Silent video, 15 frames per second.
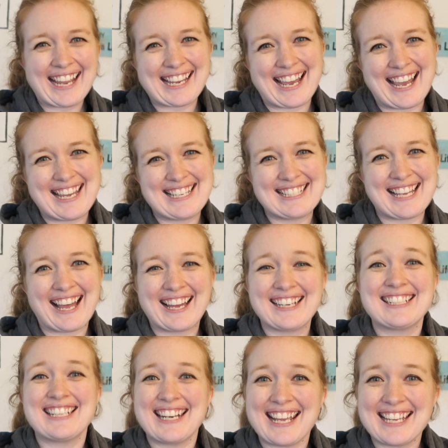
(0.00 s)
guys,
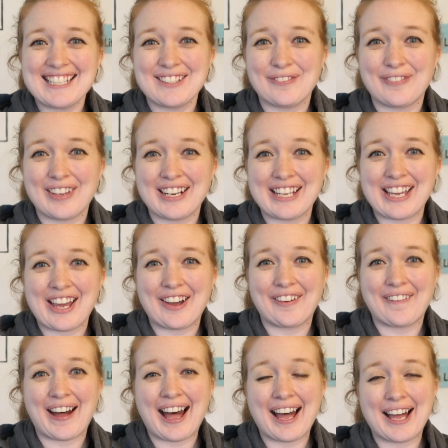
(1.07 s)
on today's
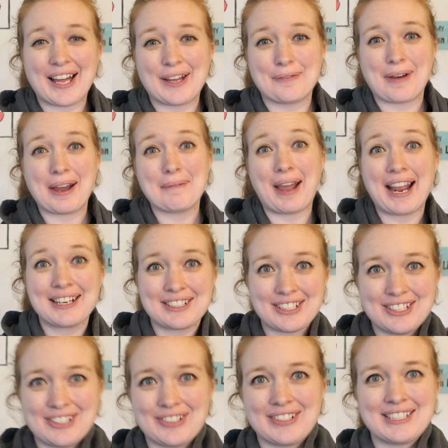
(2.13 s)
video, I'm
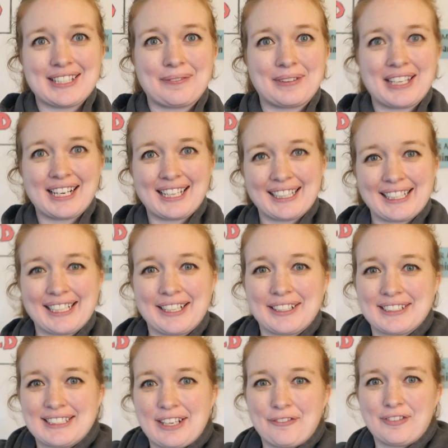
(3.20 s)
actually doing something a
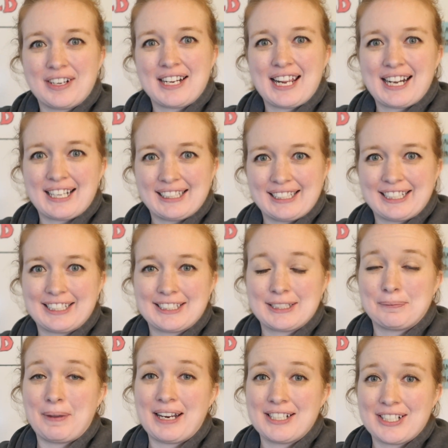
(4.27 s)
little different and a little
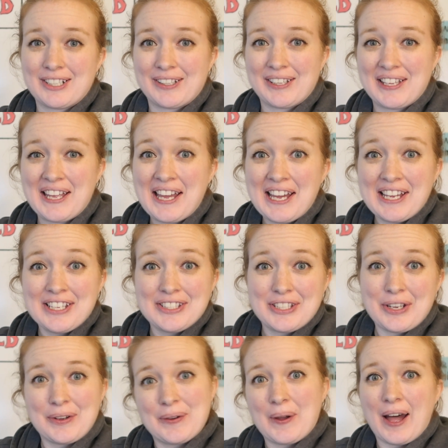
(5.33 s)
special.
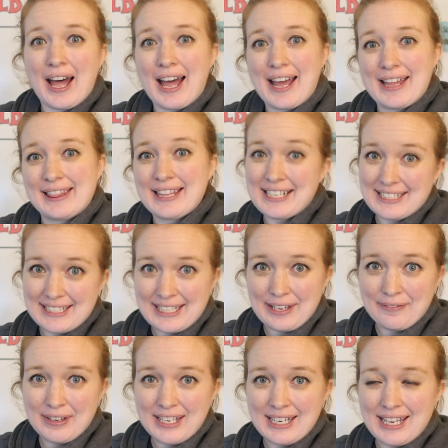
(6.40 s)
So
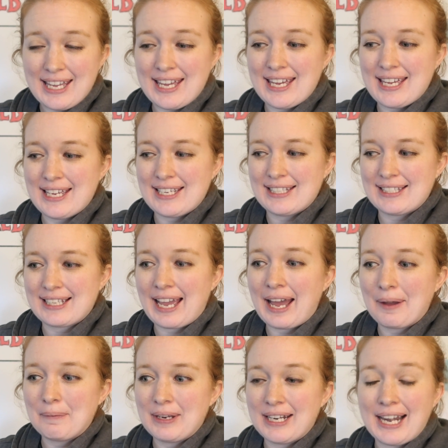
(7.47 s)
Thanksgiving is
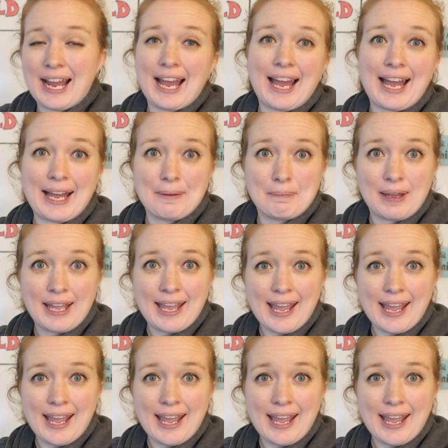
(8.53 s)
coming up